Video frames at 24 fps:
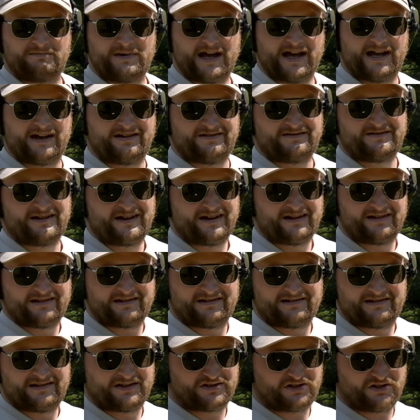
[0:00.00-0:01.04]
made.
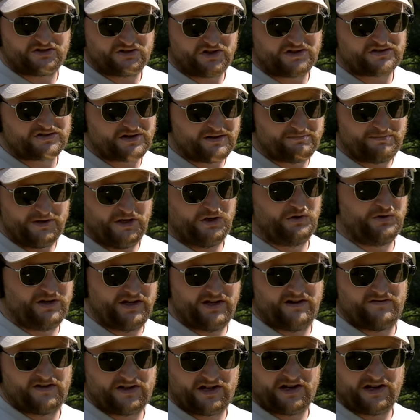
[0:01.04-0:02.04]
This is just a beauty of a